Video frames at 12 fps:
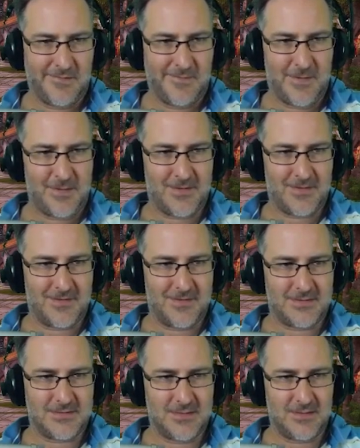Wow, look at
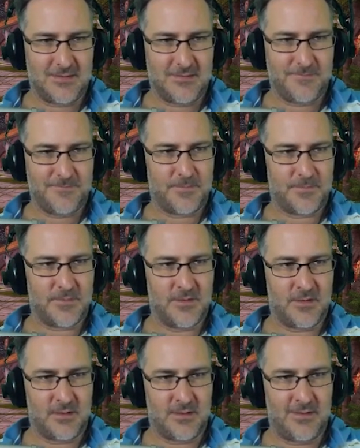this, eh?
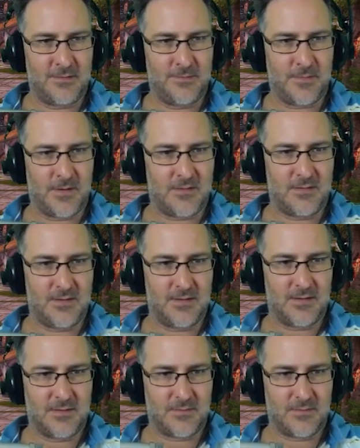All Harry Potter like.